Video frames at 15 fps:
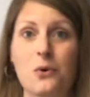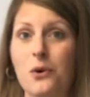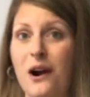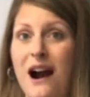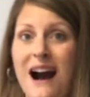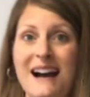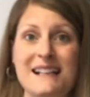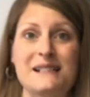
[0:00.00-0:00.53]
or a
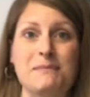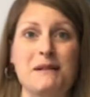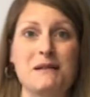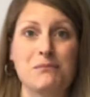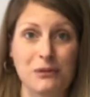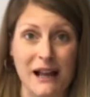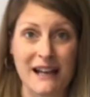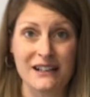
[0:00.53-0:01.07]
high-speed
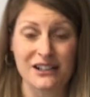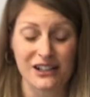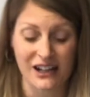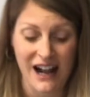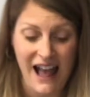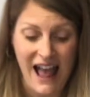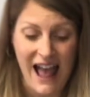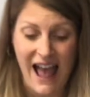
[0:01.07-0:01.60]
blender
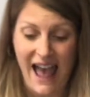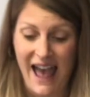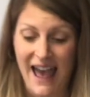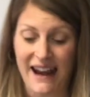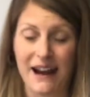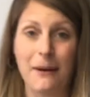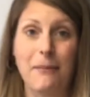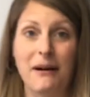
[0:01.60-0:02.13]

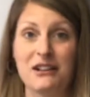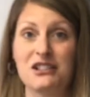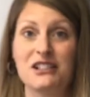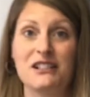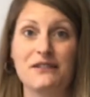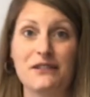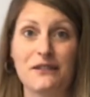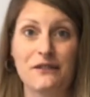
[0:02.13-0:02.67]
and a bunch of
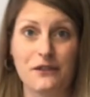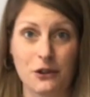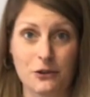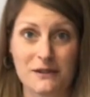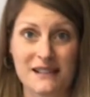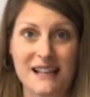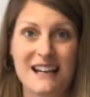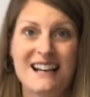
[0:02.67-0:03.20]
different
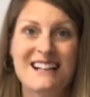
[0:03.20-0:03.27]
foods.